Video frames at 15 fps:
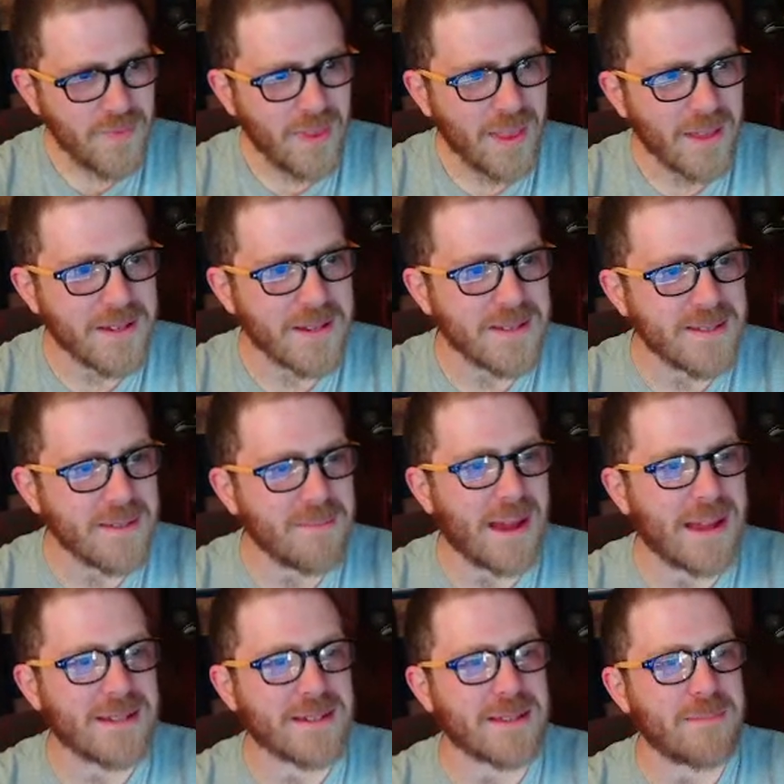Just
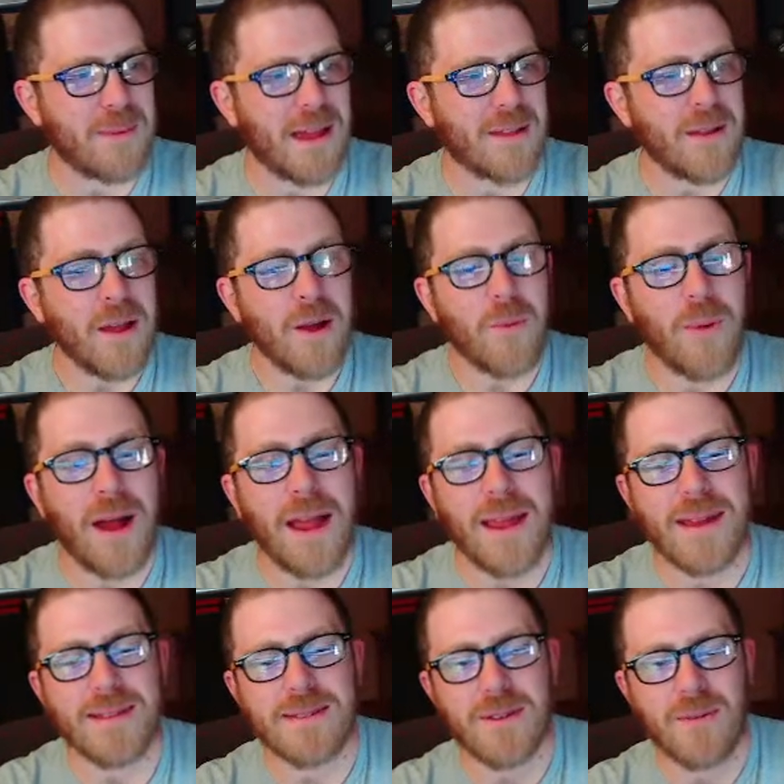imagine the pan. Why
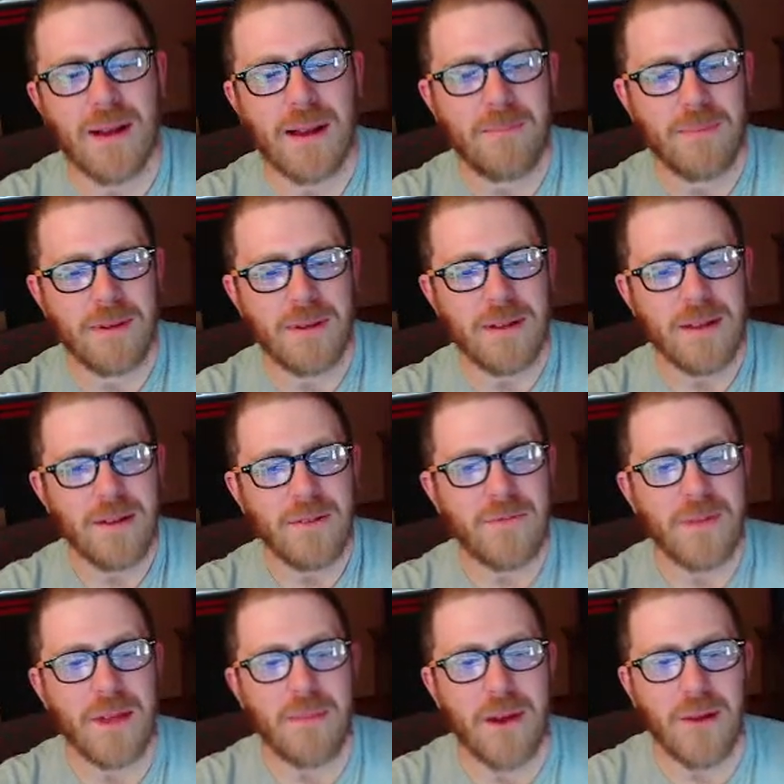is Kramp
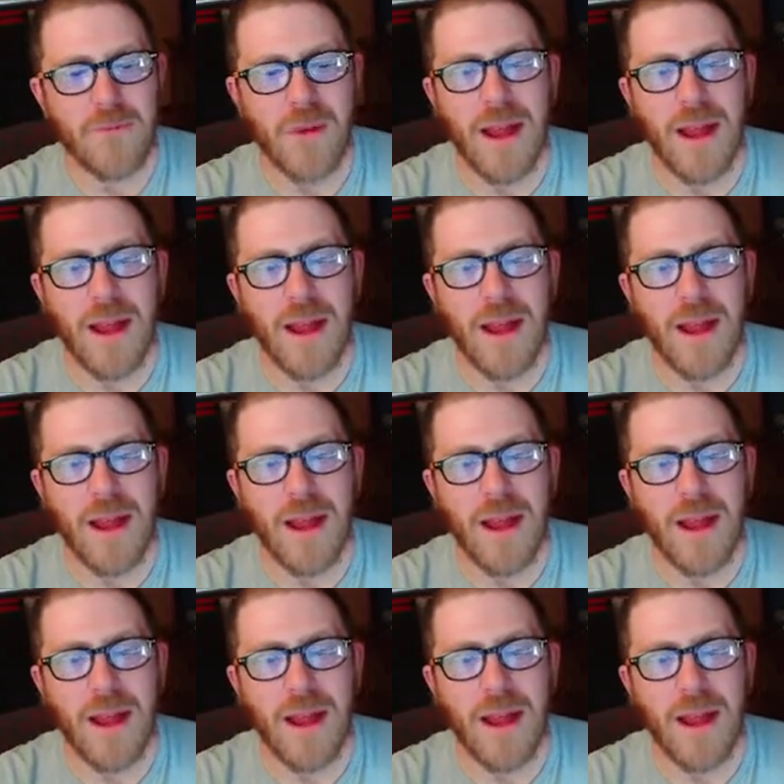female?